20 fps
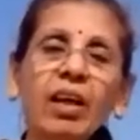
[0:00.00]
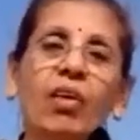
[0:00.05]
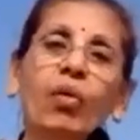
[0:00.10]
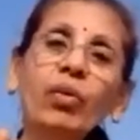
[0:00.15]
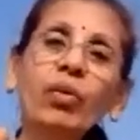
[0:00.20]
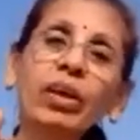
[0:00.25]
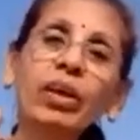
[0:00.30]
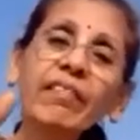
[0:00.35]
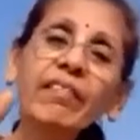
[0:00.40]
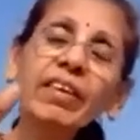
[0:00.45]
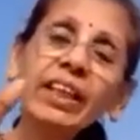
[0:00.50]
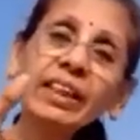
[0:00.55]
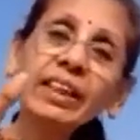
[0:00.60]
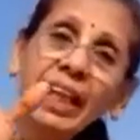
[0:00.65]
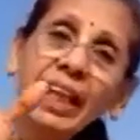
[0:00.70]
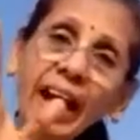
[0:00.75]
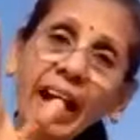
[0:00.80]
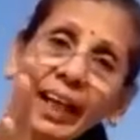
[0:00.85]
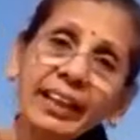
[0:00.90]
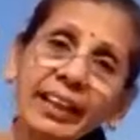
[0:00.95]
Only when
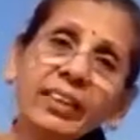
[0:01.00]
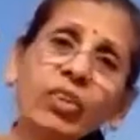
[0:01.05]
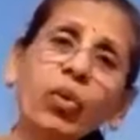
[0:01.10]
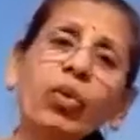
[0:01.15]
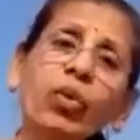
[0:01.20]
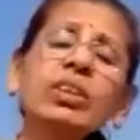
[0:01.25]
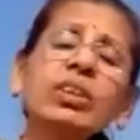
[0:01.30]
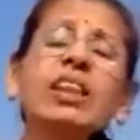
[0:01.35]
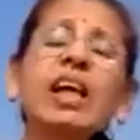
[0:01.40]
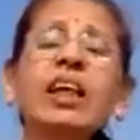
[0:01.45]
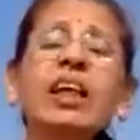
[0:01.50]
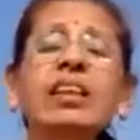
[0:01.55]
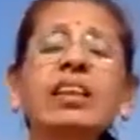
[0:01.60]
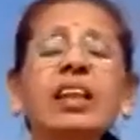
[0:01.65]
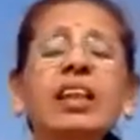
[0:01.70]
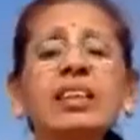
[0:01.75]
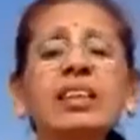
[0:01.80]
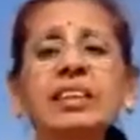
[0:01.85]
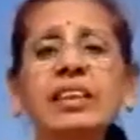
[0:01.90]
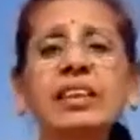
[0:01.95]
that goes, the
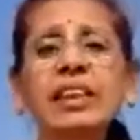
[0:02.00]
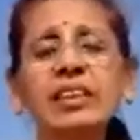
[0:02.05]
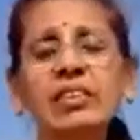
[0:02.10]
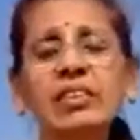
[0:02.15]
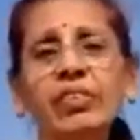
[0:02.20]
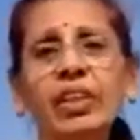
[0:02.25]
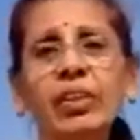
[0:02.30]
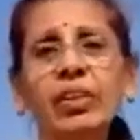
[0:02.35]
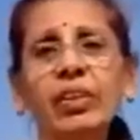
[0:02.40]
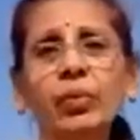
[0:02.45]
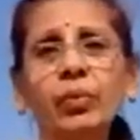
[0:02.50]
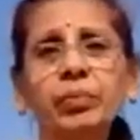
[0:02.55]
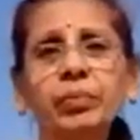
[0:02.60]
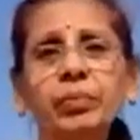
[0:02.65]
other sins will go.